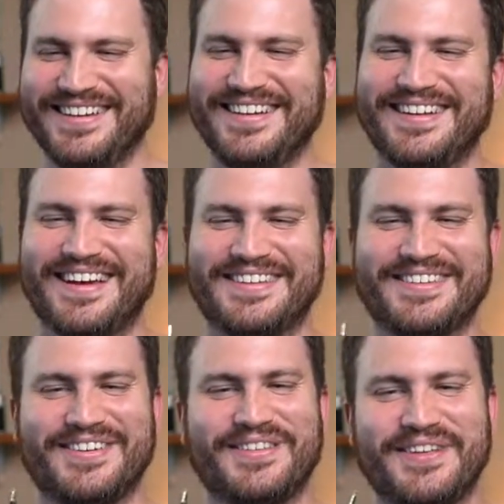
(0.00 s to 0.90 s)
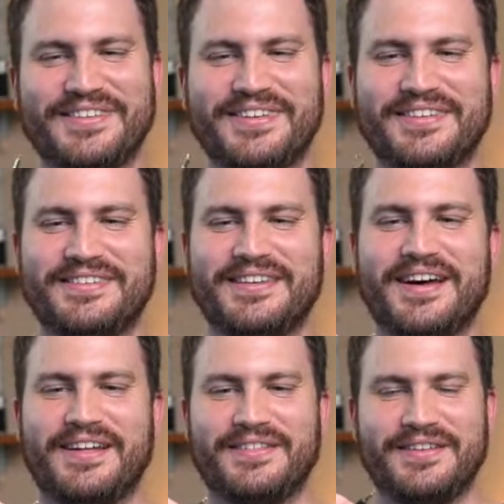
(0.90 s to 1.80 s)
Yes, so
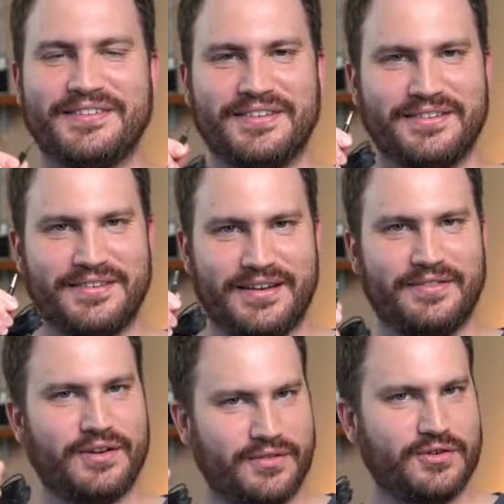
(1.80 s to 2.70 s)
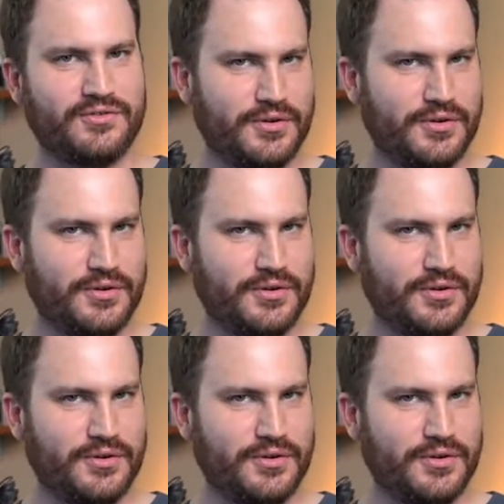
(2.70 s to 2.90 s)
there's